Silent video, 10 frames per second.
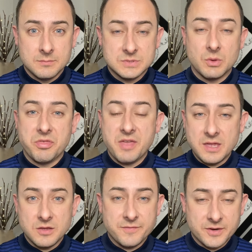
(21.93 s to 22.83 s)
So
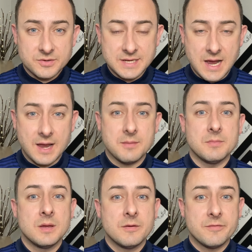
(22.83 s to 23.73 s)
thank you for your
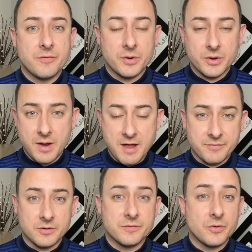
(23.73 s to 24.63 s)
time, for your
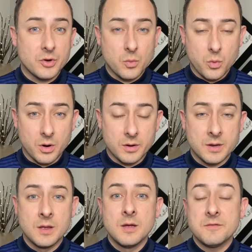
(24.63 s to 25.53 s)
effort, for your work,
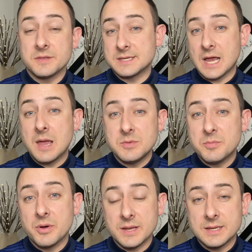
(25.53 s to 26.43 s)
for the time you
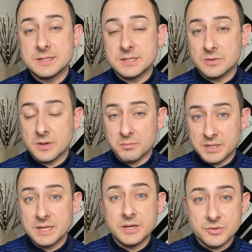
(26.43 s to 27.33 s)
put into
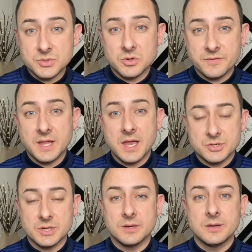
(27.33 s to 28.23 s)
completing your
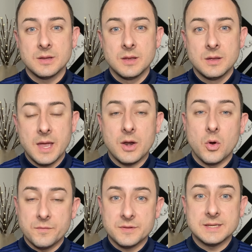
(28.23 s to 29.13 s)
certification, and
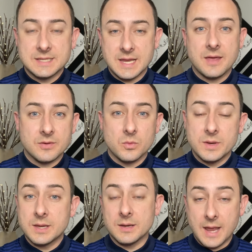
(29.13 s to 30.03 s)
hopefully together we
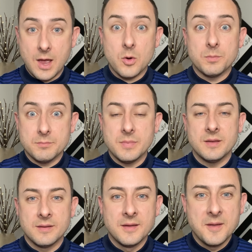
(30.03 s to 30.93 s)
can help
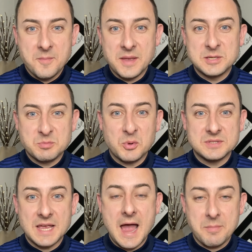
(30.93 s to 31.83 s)
make
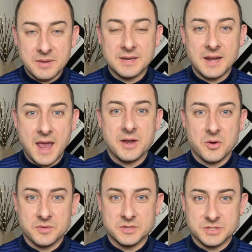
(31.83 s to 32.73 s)
sports happen in
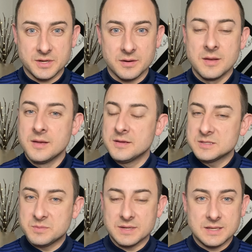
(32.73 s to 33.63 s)
Idaho this year. It's
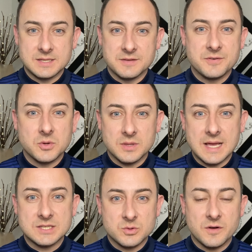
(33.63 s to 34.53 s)
been a difficult
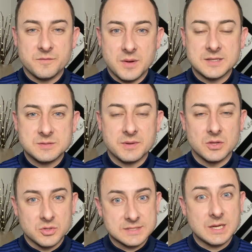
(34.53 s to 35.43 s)
last 12 months, but it
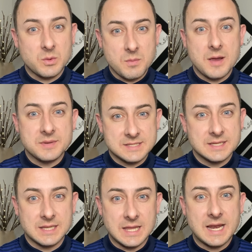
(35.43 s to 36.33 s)
looks like we might be seeing
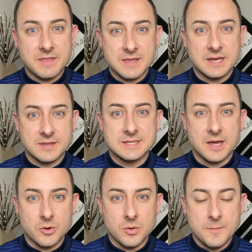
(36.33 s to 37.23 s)
the light at the end of the
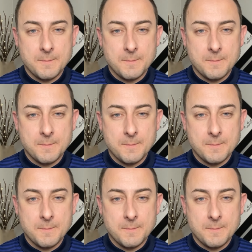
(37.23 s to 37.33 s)
tunnel.